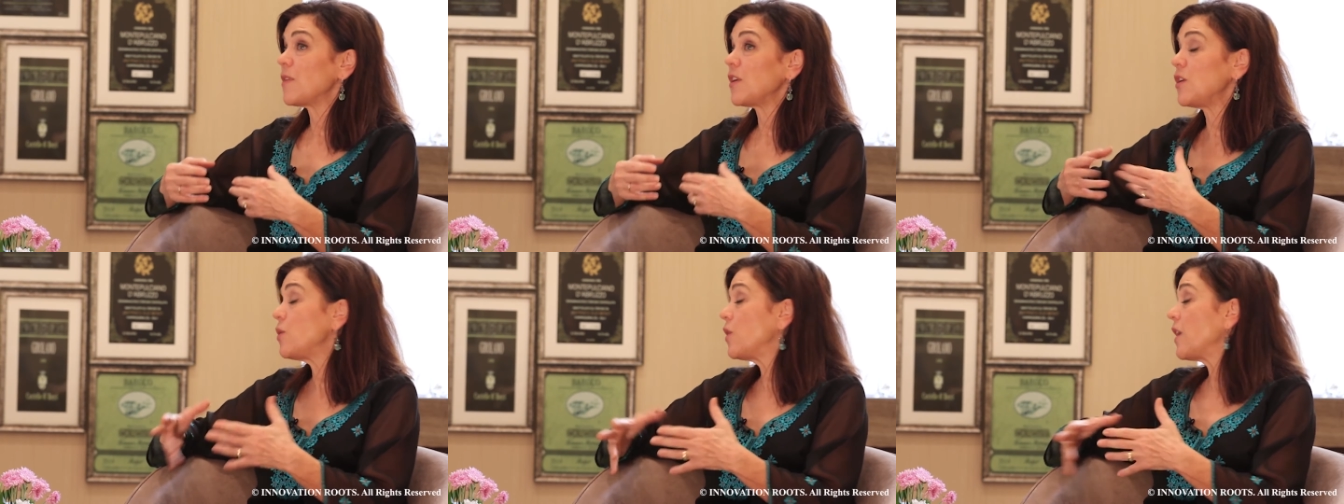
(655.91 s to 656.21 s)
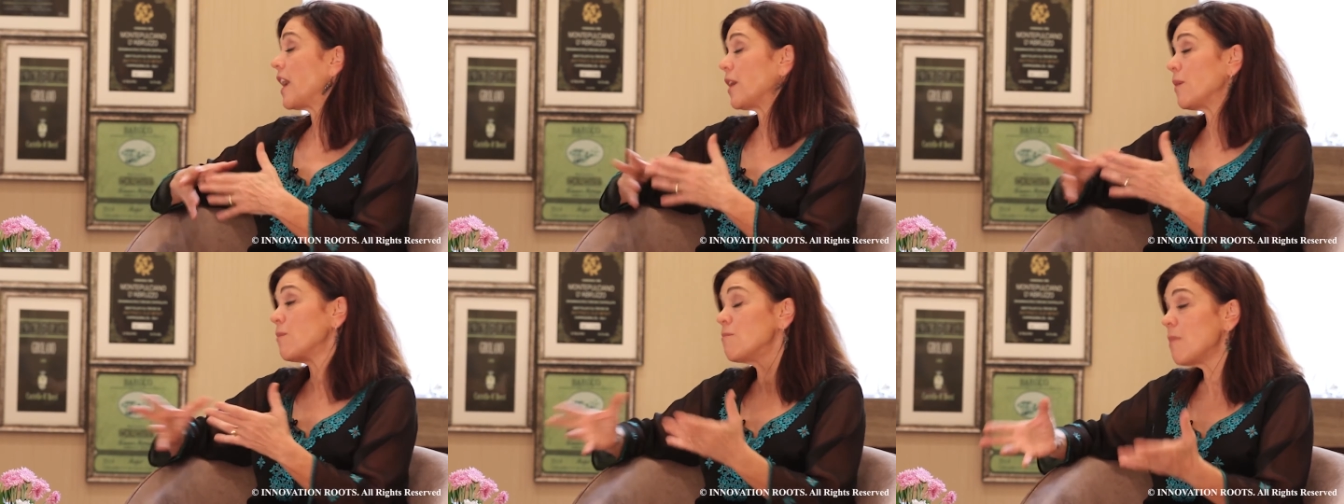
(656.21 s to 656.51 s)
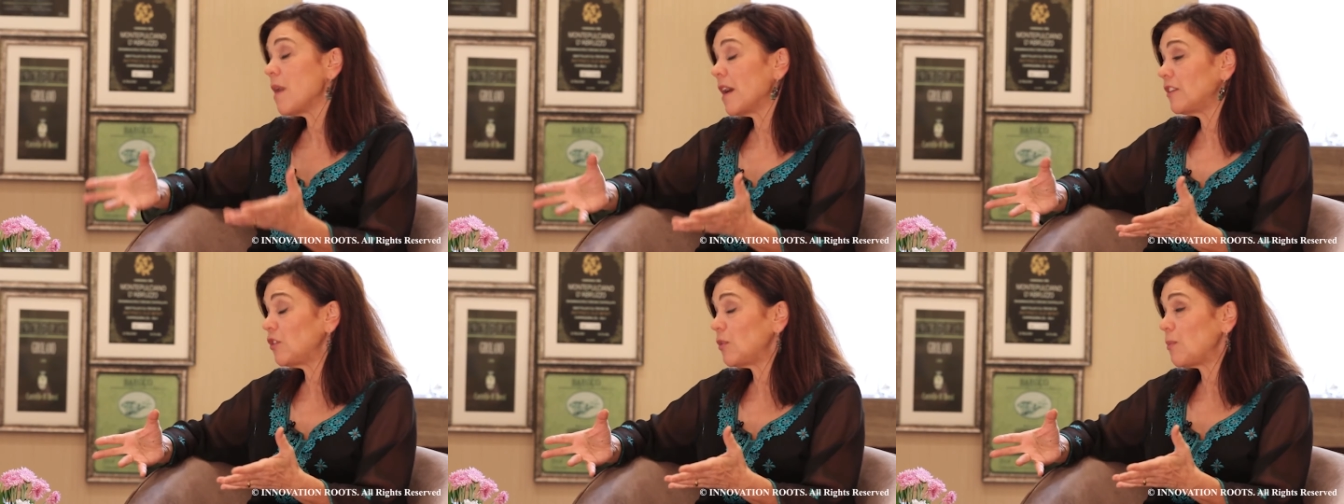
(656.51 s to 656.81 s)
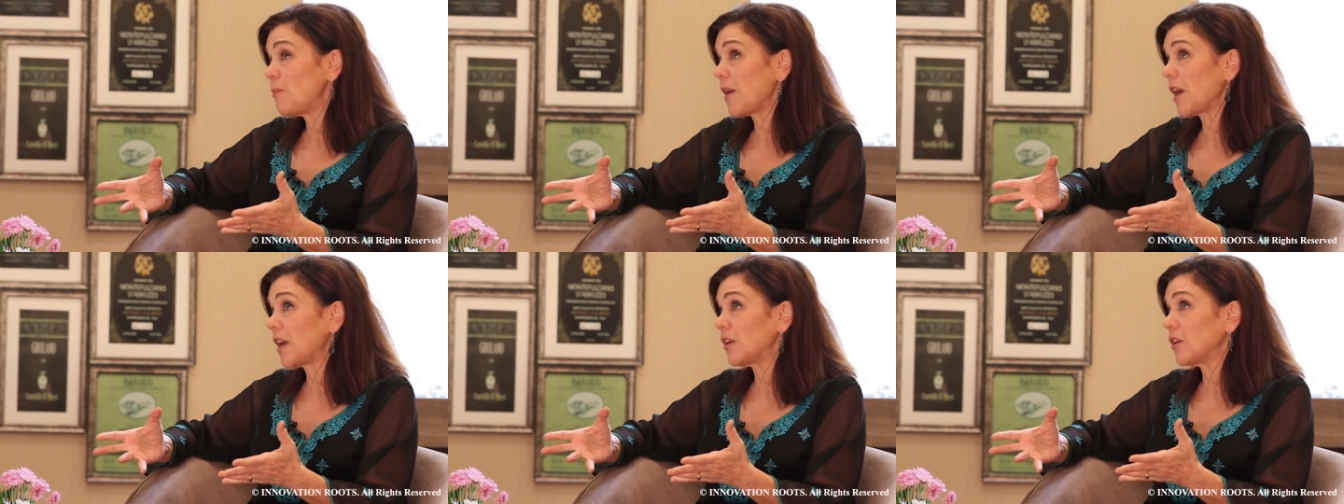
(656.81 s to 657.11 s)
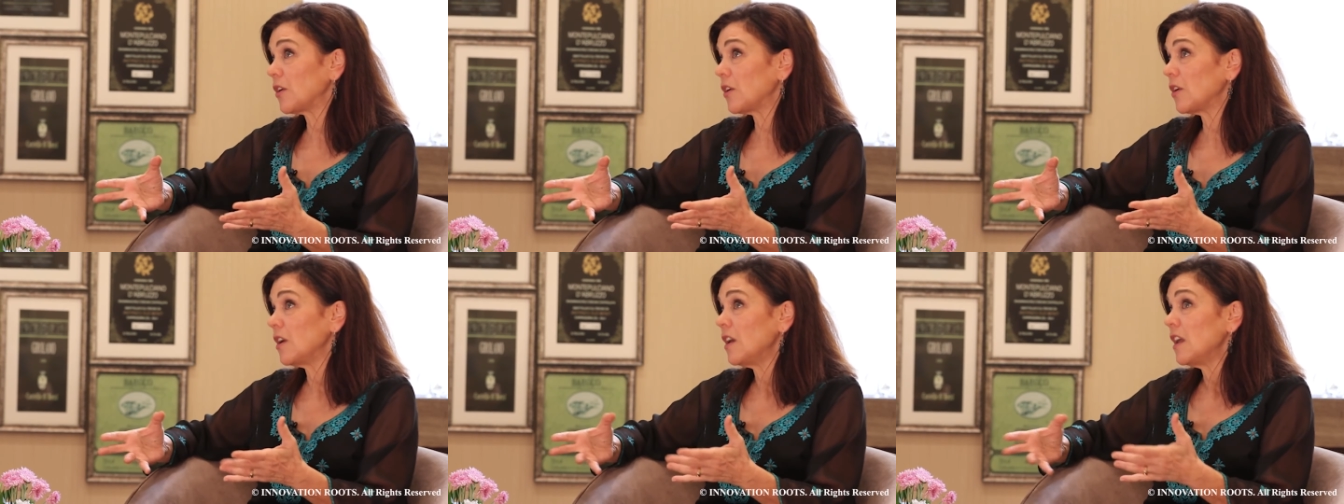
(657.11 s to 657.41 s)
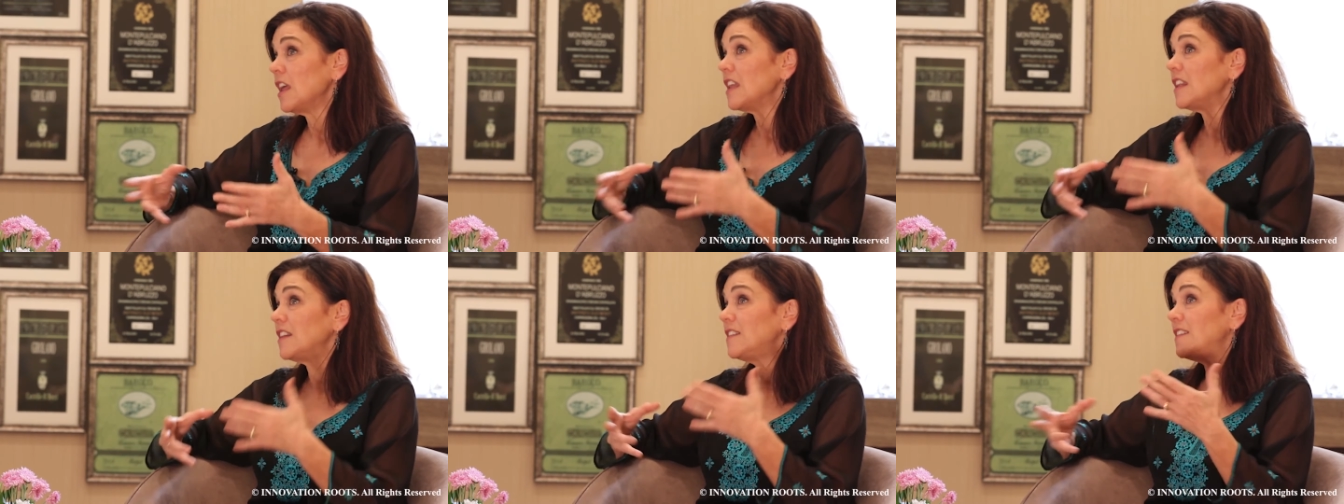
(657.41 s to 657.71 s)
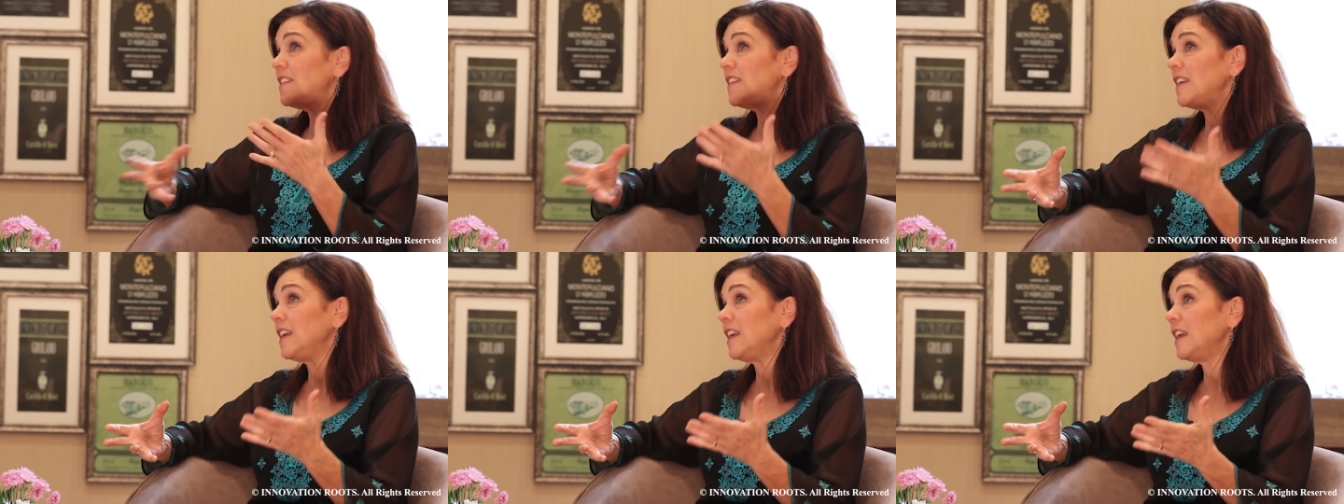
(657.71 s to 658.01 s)
you get a much better
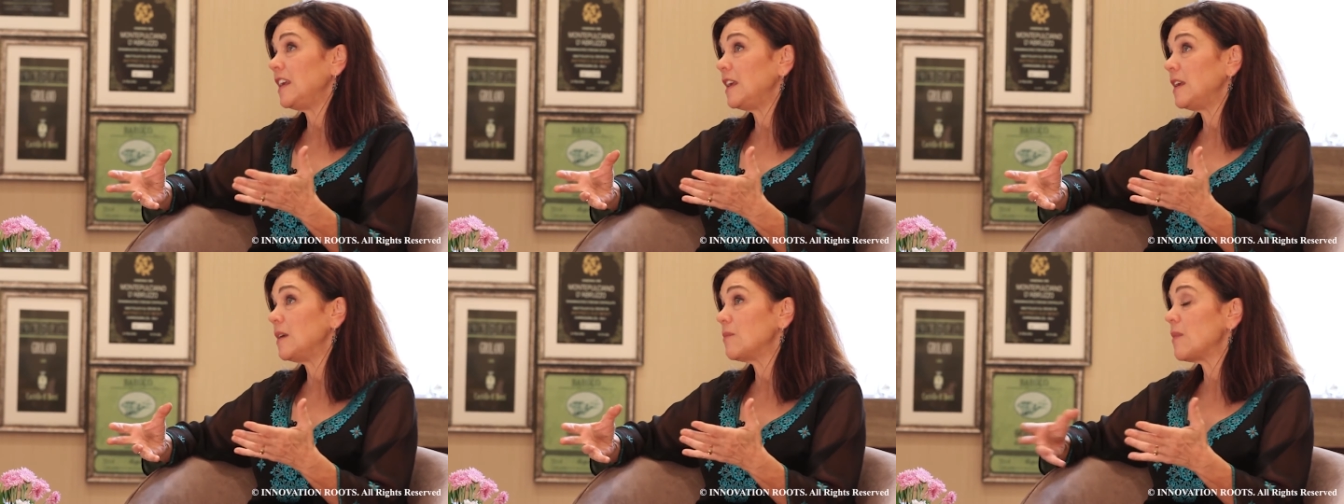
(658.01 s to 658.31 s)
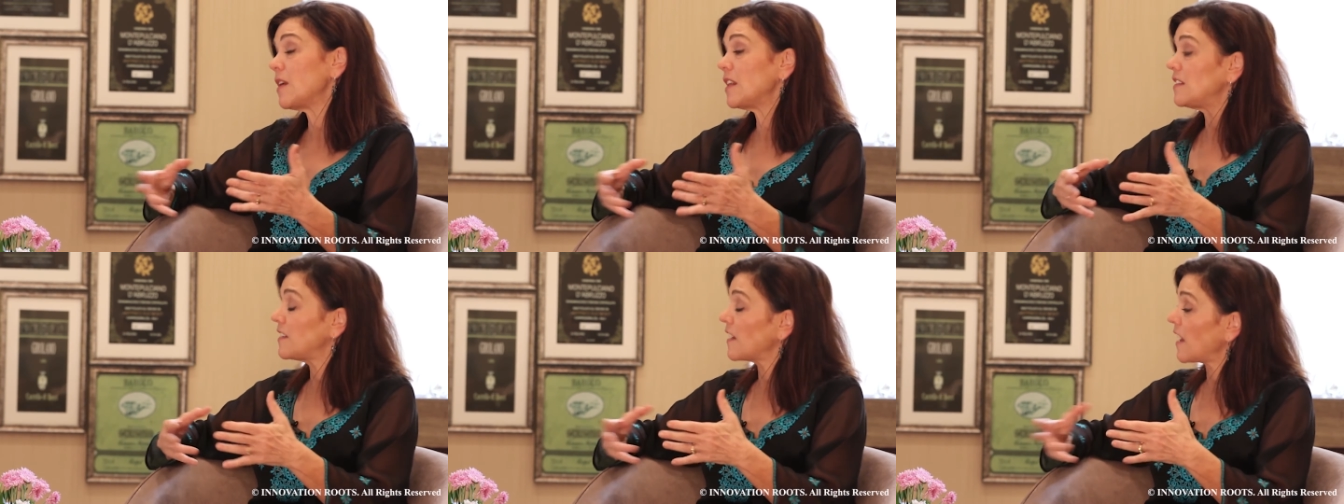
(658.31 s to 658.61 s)
team